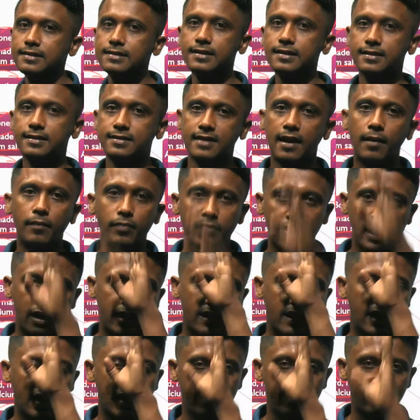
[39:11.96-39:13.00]
is something that
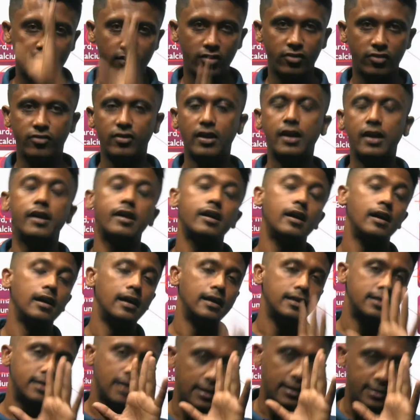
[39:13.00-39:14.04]
is in the center, let's
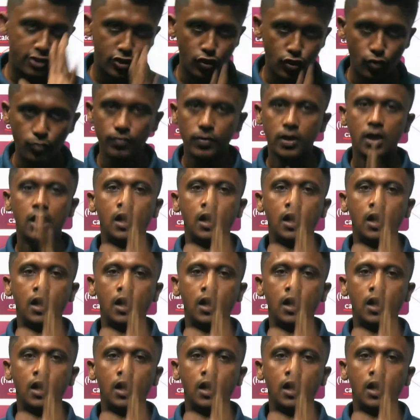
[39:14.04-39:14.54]
assume.